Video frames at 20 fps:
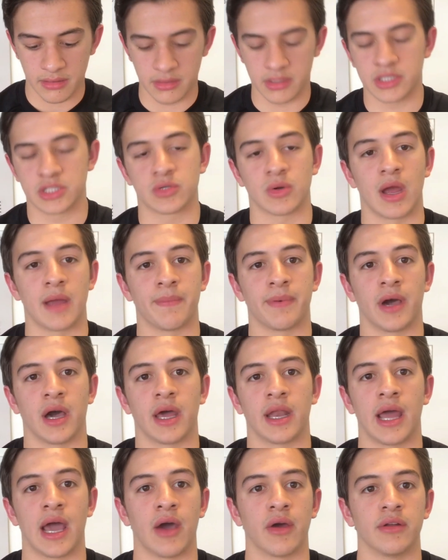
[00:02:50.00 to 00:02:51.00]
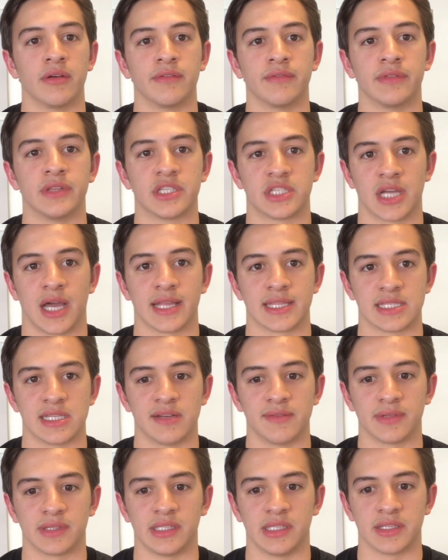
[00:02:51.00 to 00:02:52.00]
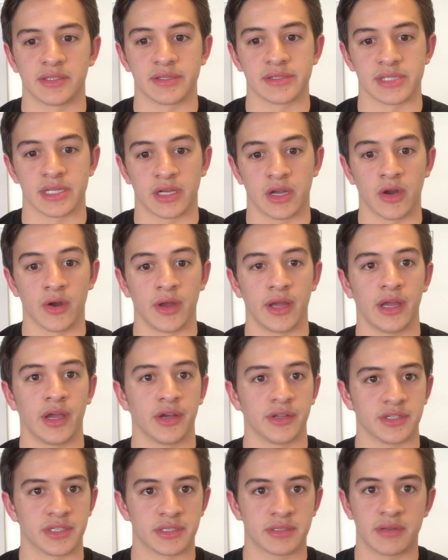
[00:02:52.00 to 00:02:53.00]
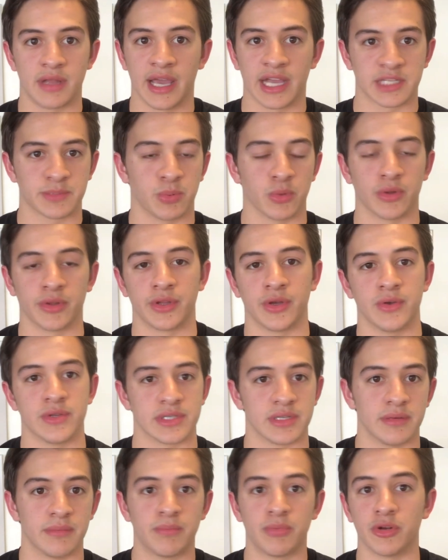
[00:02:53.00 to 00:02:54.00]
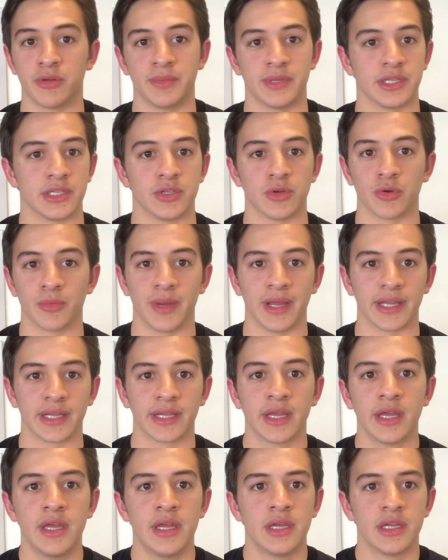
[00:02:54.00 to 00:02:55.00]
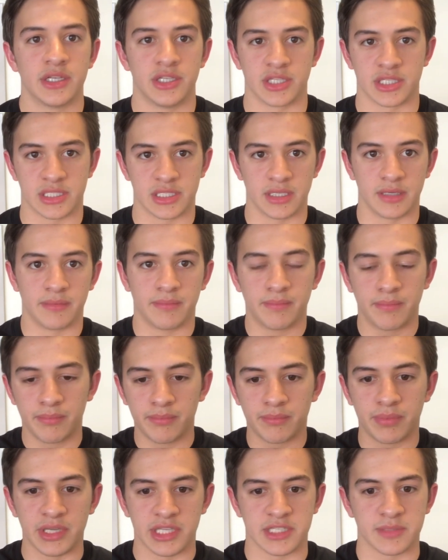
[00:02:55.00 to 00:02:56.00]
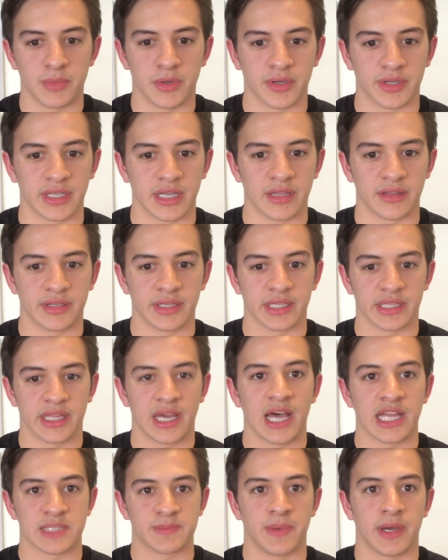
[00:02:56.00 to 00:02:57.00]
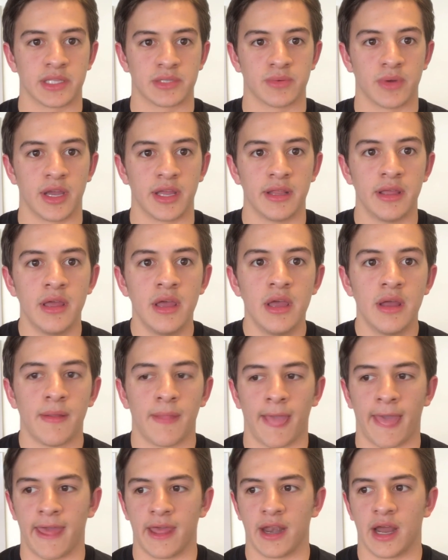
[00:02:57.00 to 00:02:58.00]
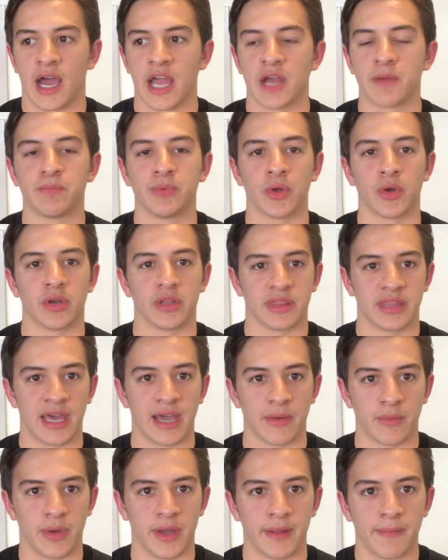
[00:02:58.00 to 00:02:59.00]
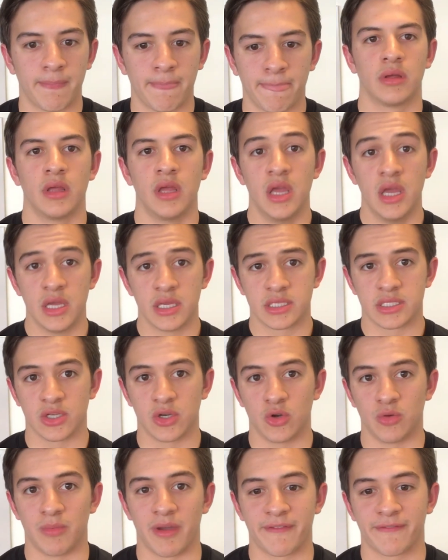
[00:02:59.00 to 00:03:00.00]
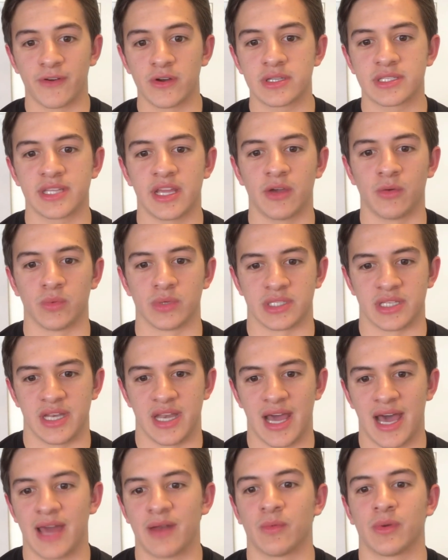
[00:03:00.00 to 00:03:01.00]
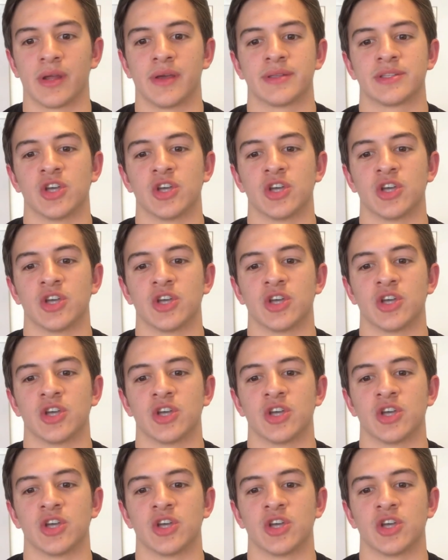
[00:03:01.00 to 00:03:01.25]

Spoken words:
tripod out of the shots and everything, so I was like, all right, I'll just export those and put them into TourMake just to piece them all together to get the hotspots right. And I uploaded it that way. So my first sale was not what I was